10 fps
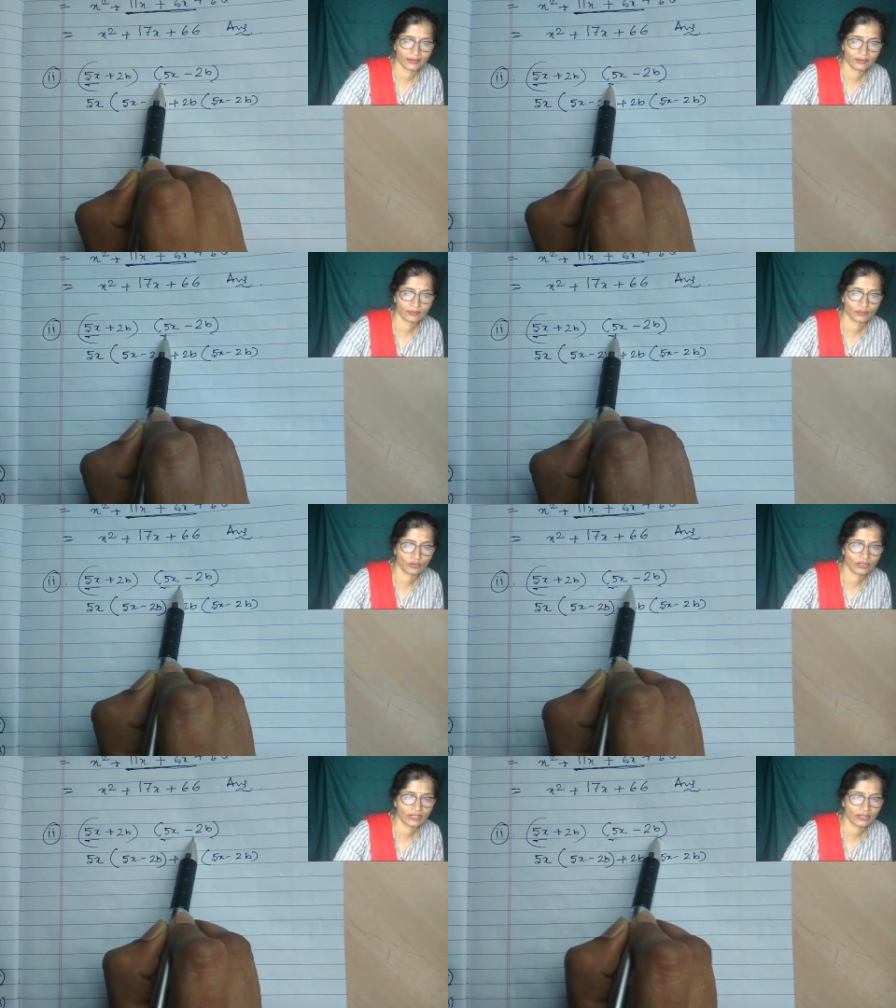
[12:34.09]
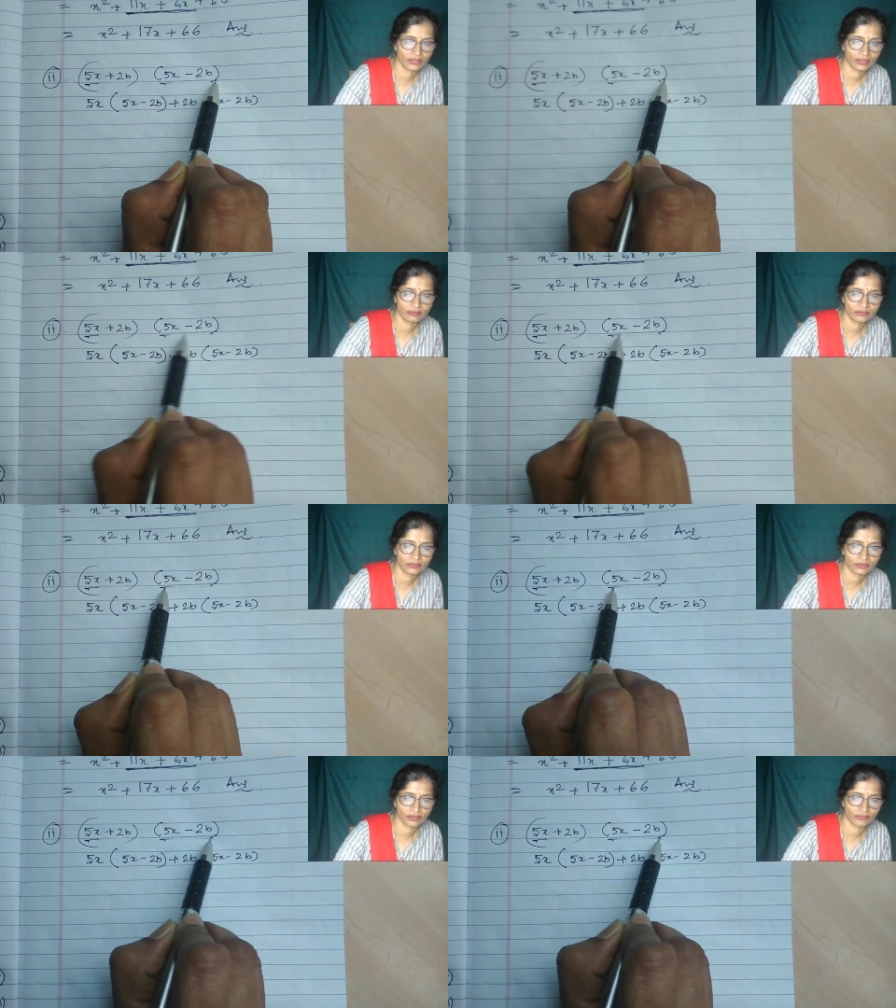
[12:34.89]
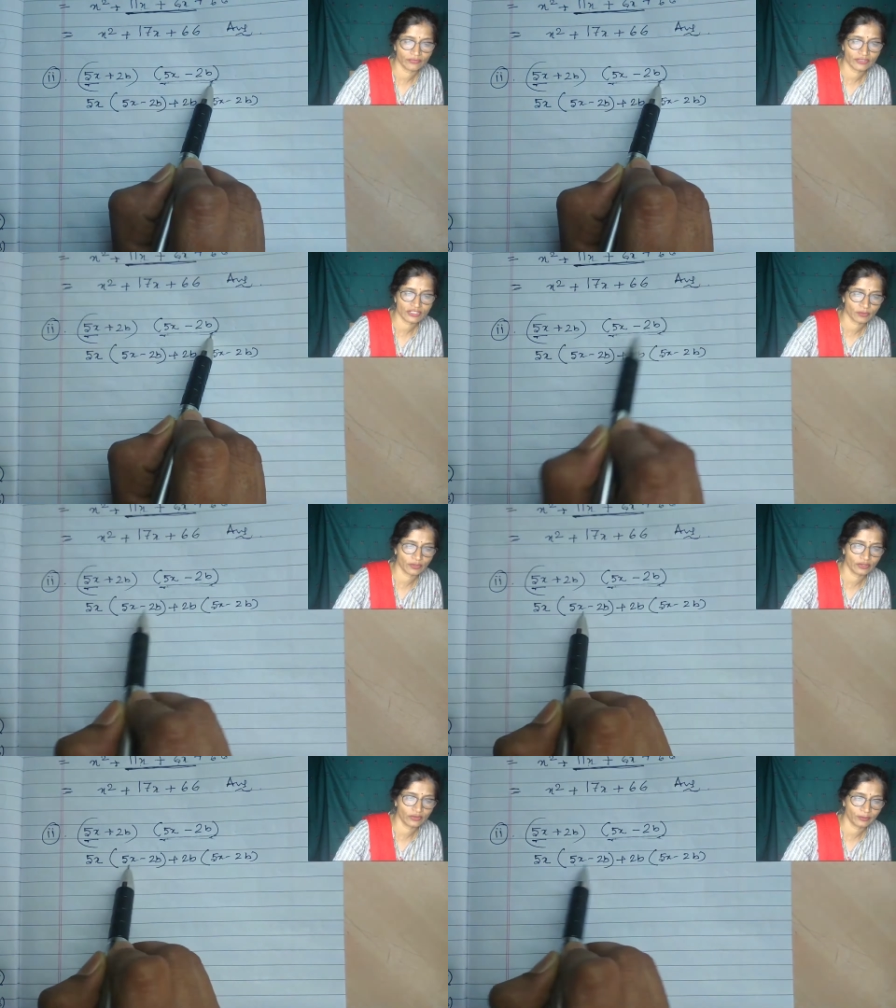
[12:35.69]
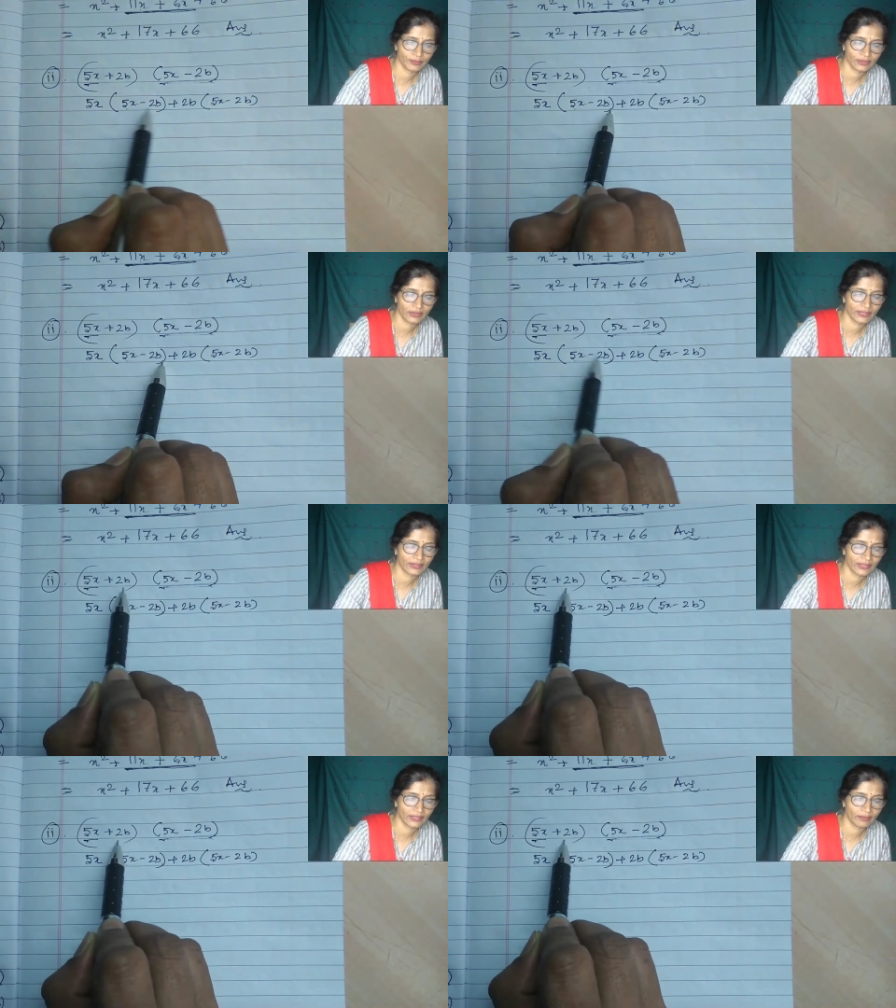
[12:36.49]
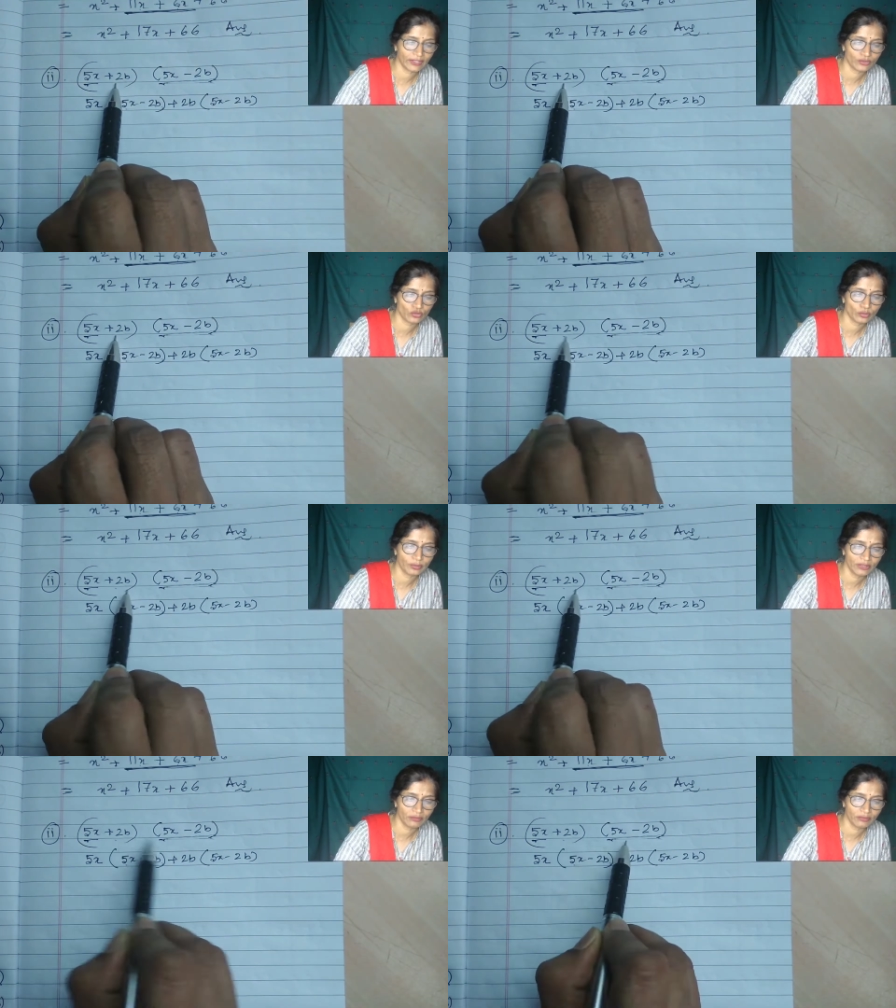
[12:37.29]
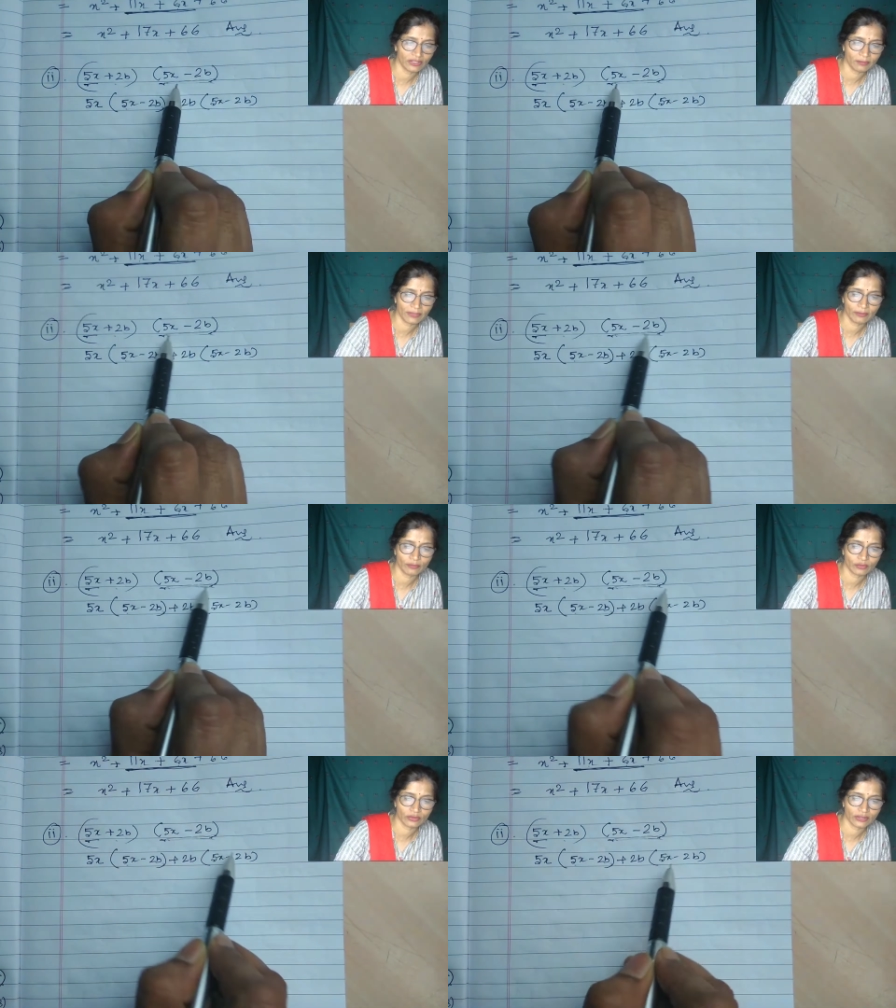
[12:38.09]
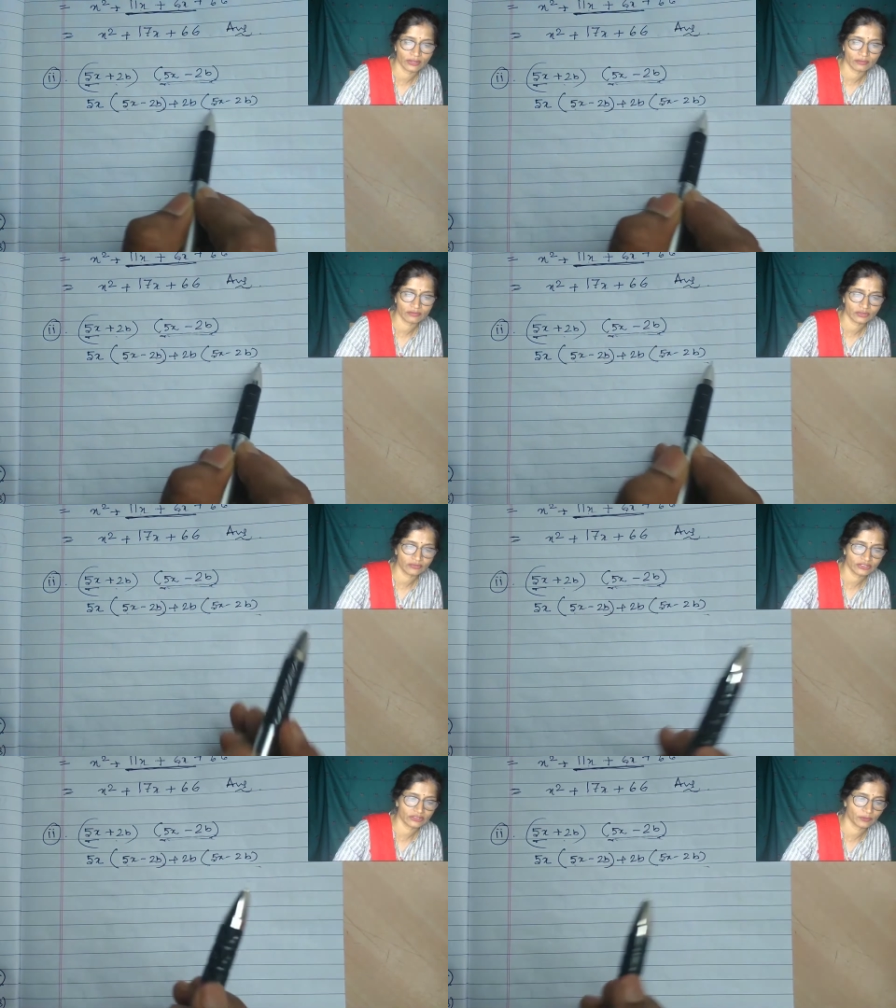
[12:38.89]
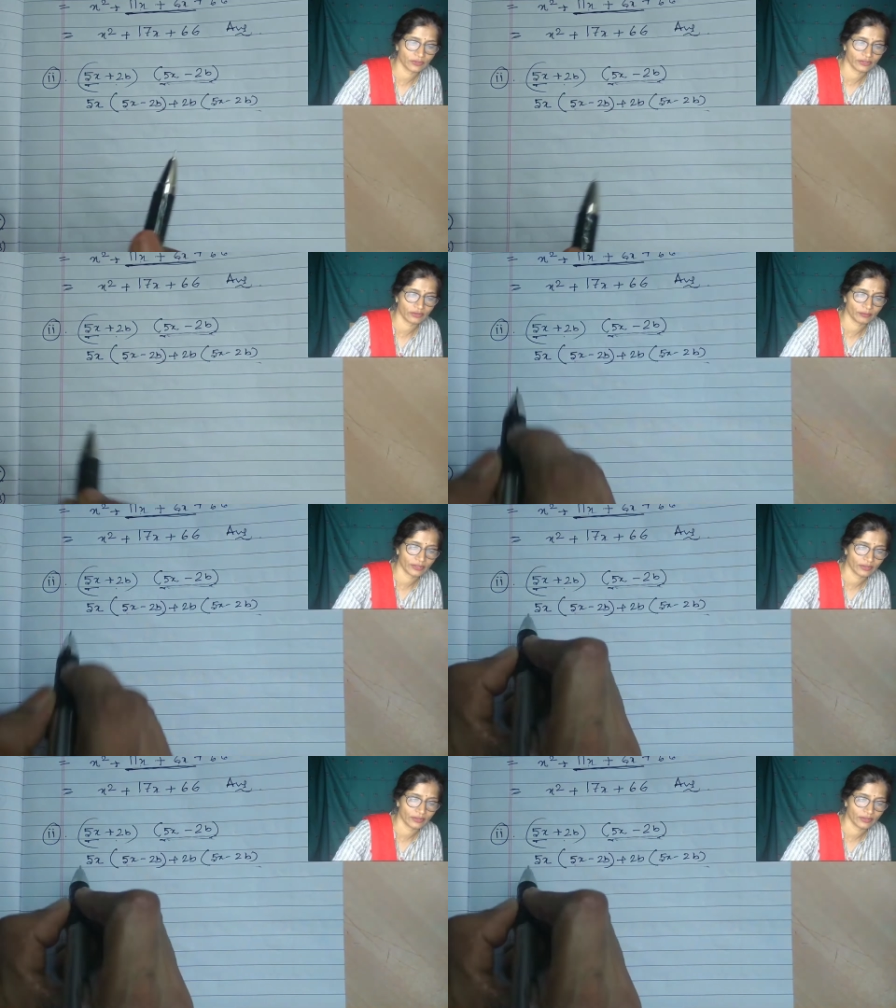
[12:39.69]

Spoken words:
both the terms of this polynomial, and then by 2b multiply both the terms of this polynomial.